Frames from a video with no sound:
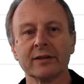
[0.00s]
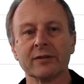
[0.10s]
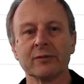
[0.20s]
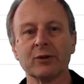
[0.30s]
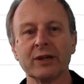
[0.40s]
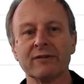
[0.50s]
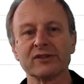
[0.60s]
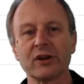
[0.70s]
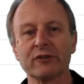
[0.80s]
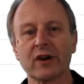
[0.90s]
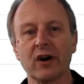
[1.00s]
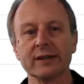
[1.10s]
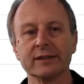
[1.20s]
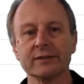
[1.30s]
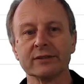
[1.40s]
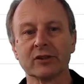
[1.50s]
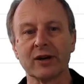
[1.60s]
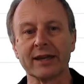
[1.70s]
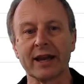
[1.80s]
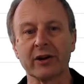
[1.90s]
Then we have a self-guided
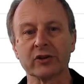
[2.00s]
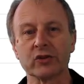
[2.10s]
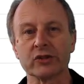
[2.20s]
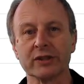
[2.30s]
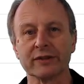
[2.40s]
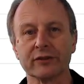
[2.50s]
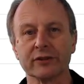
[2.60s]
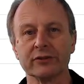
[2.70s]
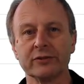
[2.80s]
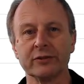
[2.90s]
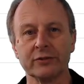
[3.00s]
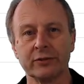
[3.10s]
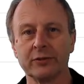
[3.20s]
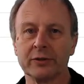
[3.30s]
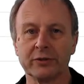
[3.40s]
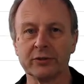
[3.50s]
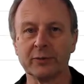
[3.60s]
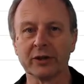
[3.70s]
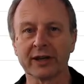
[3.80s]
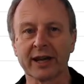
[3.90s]
create characteristic for a
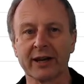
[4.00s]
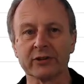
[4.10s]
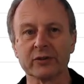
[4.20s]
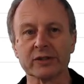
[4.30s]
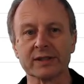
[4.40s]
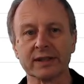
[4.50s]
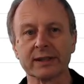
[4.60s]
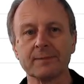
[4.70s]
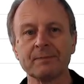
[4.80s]
numeric characteristic.